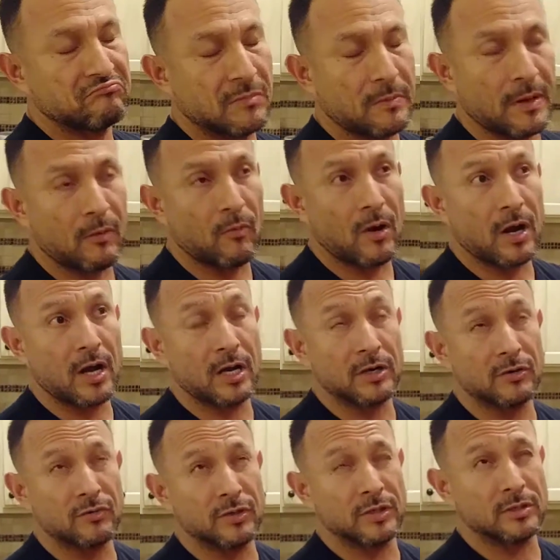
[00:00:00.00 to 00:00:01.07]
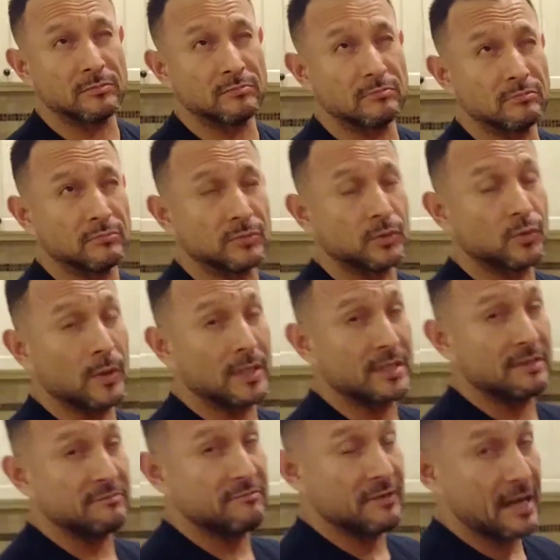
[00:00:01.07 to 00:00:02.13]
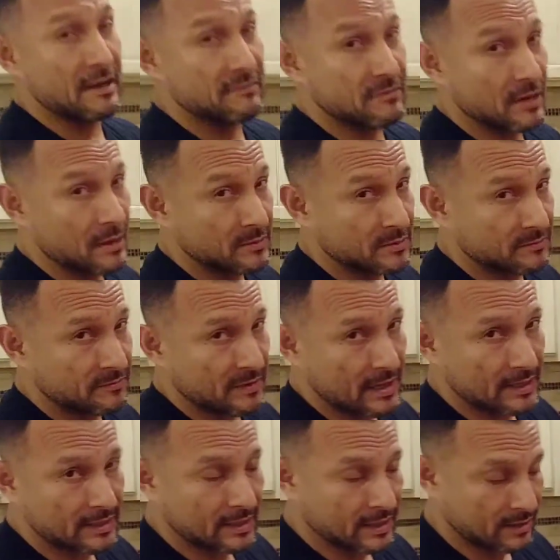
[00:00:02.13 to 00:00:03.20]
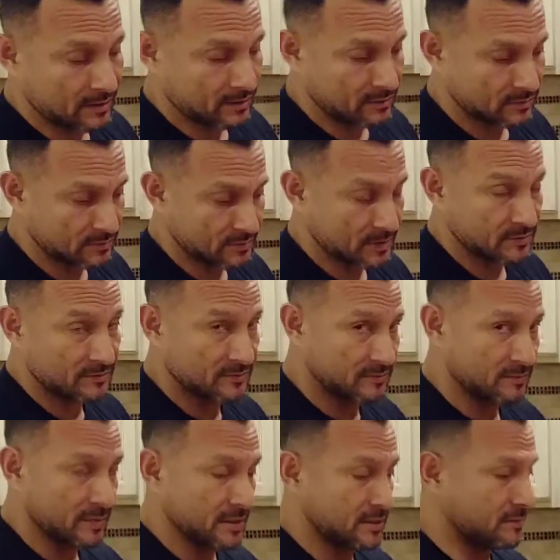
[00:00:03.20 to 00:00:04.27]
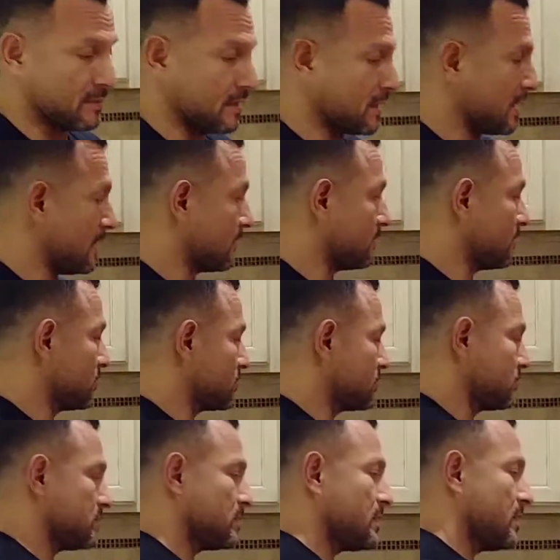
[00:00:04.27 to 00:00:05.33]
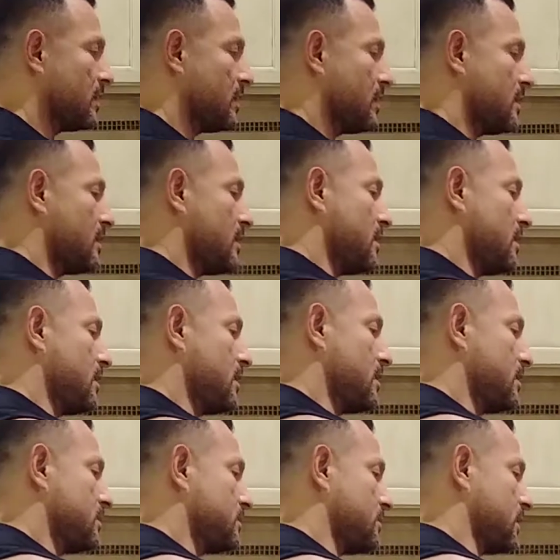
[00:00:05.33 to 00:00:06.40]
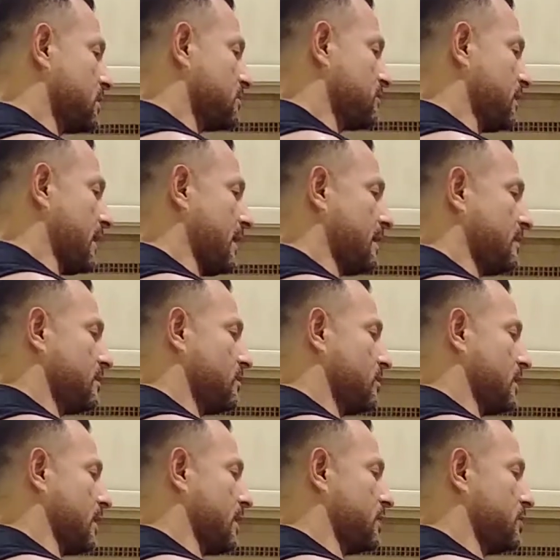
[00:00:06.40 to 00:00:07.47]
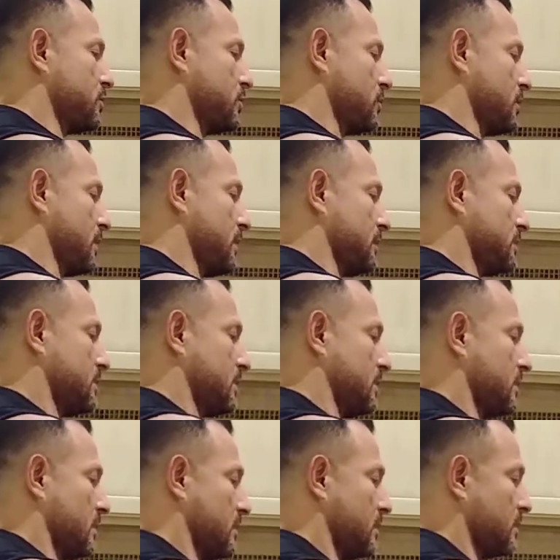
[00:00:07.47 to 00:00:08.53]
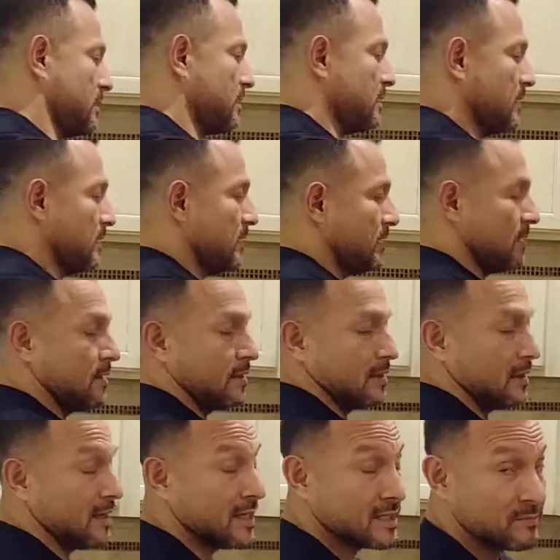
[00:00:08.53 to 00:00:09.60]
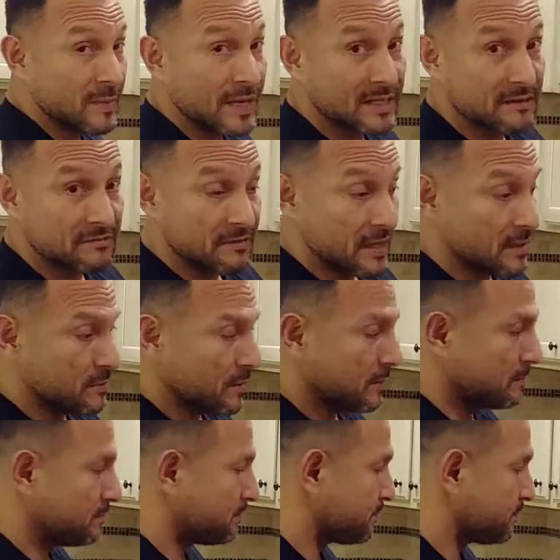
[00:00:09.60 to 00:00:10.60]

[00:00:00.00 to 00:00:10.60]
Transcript: 125 grams of fat that I consume this based on my calculations. So that's fine. What I do is, let's make the flavor.